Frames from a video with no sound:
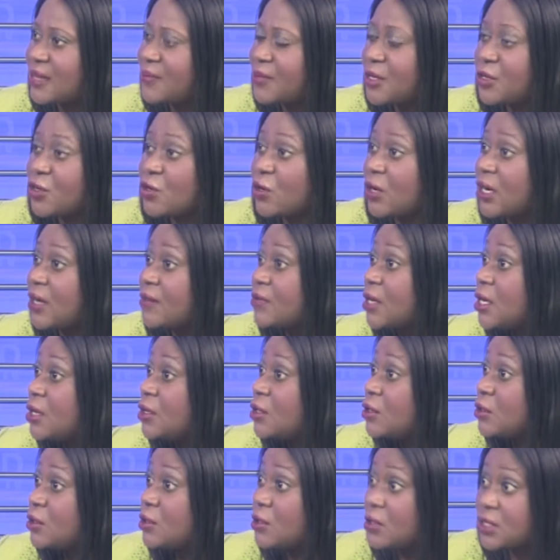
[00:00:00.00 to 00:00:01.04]
I mean, you have
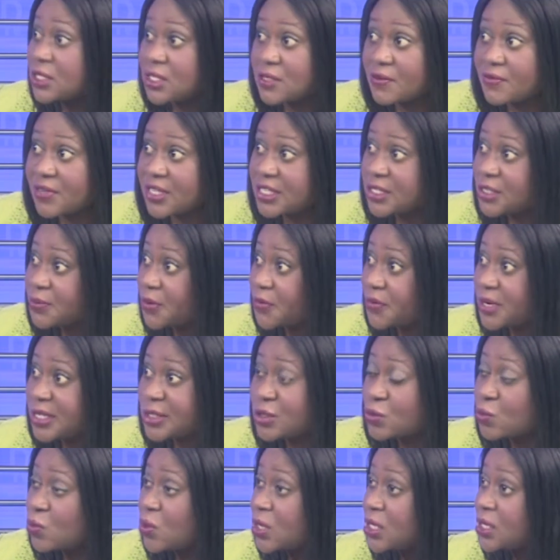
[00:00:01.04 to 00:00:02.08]
lots of
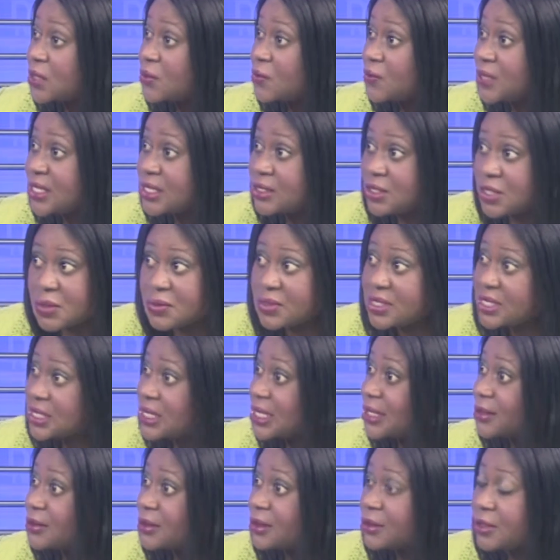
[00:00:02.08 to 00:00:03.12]
experience working with
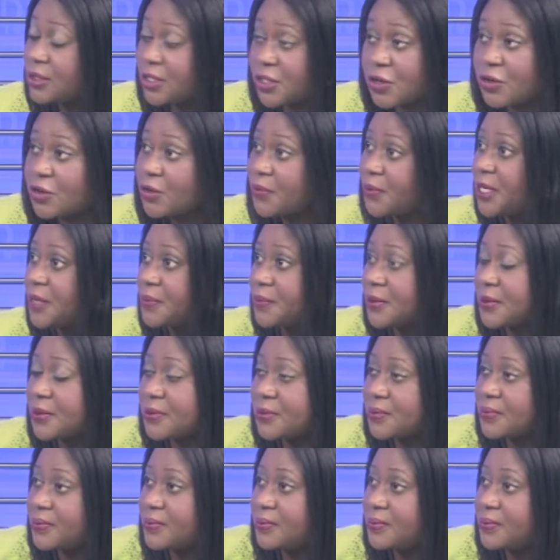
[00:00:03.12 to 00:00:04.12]
youths and young people.